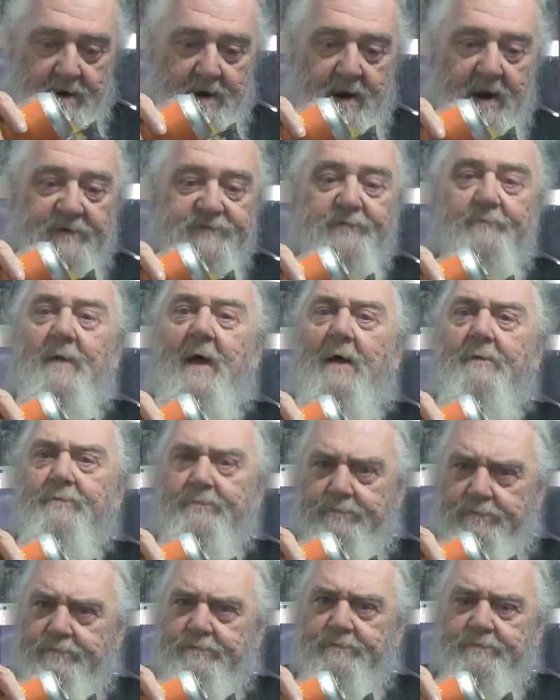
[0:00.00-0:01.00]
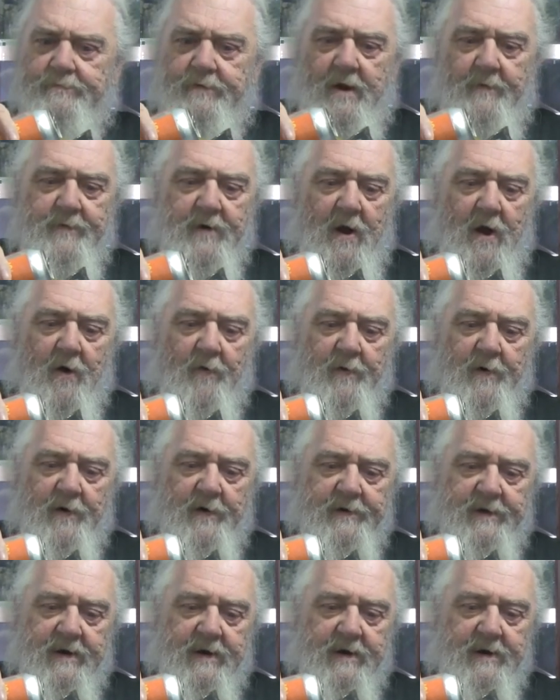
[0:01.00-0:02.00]
that's about probably all we're
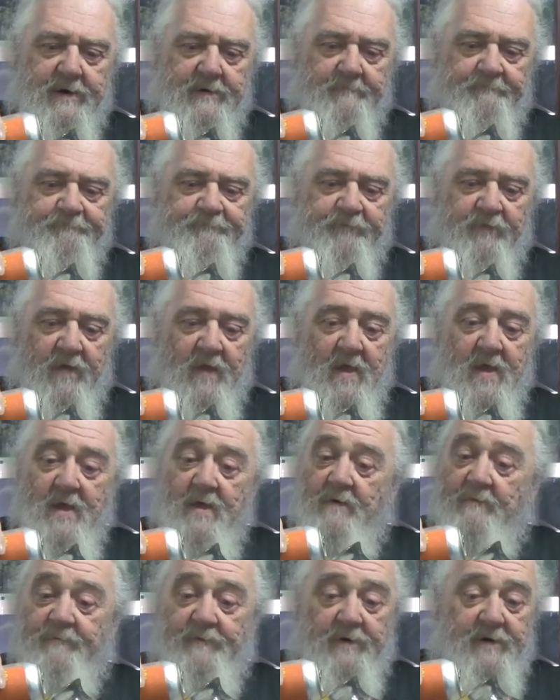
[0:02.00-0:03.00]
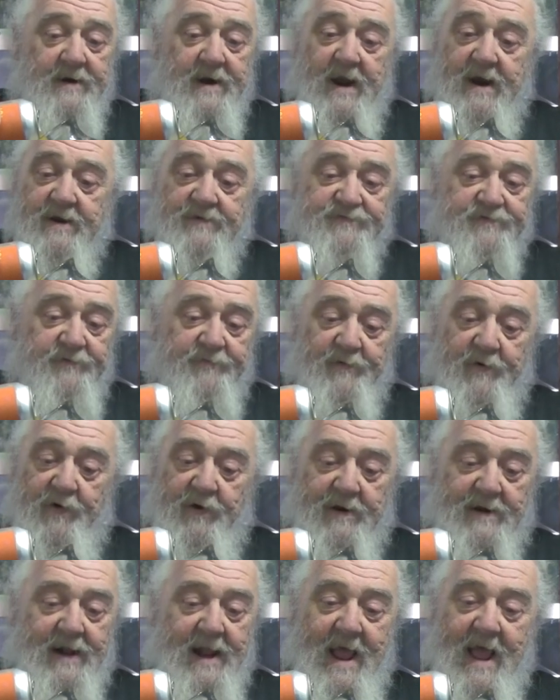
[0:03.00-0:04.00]
going to get. Very hazy,
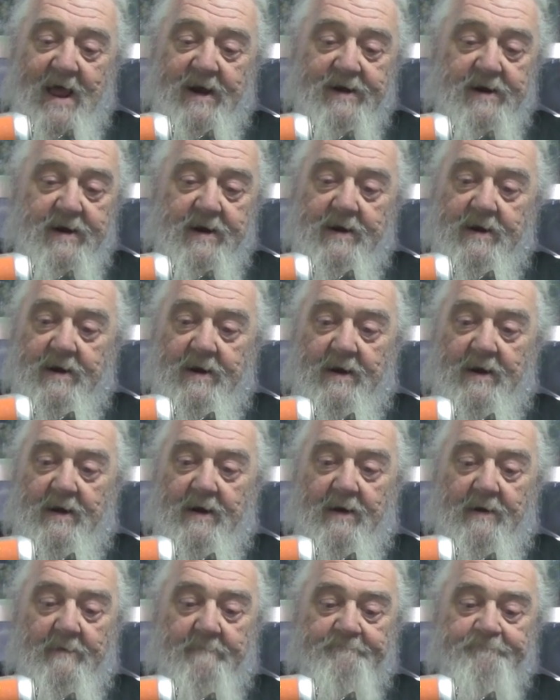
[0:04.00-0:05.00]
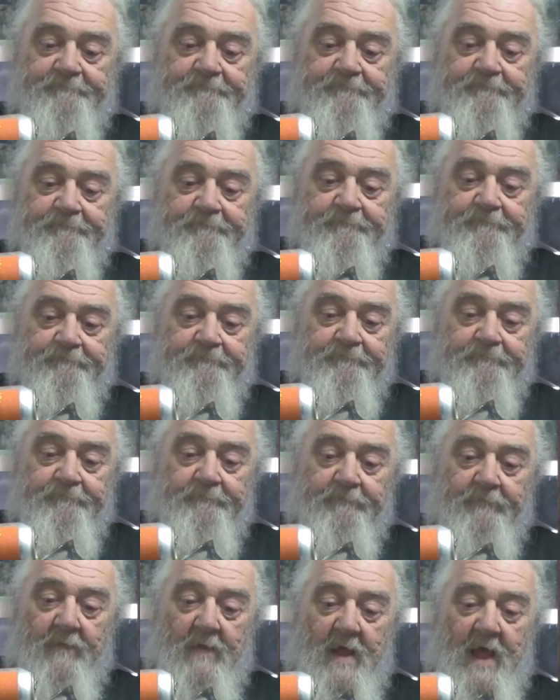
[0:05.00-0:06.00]
very cloudy. Uh,
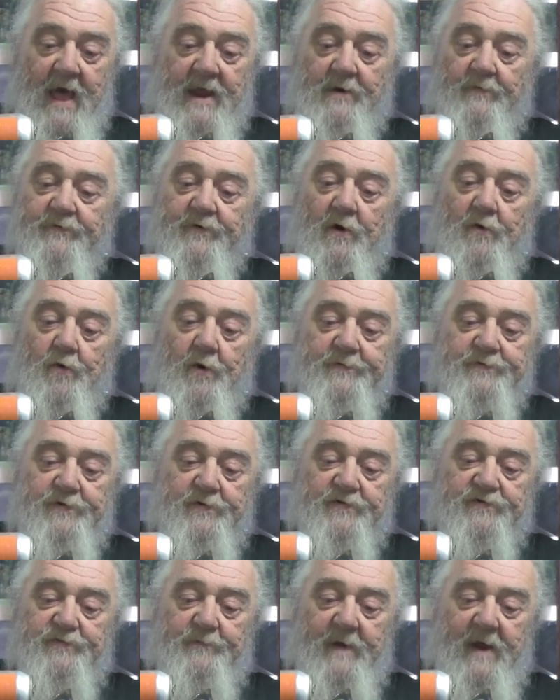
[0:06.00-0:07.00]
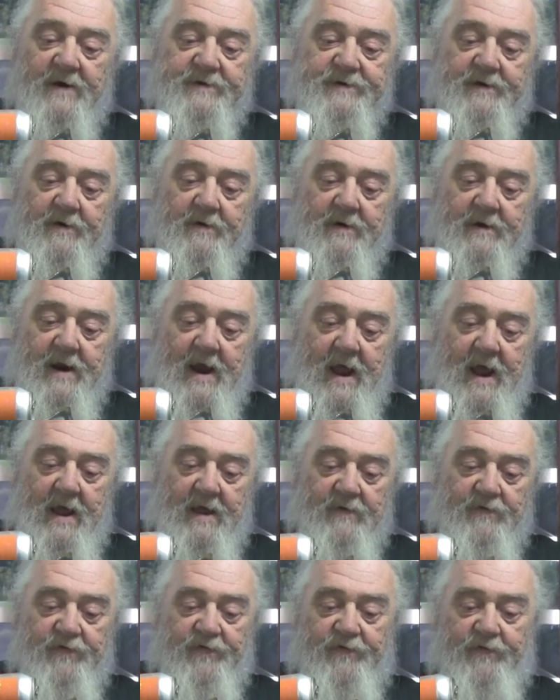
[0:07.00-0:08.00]
I don't know what to expect here,
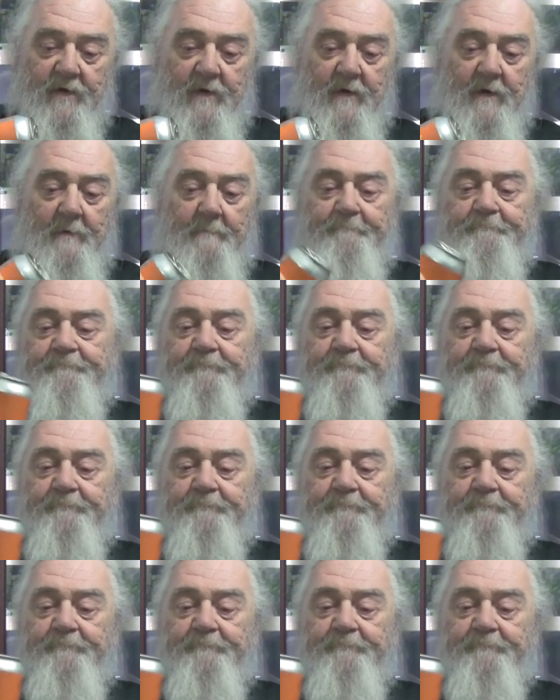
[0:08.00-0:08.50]
guys. Uh,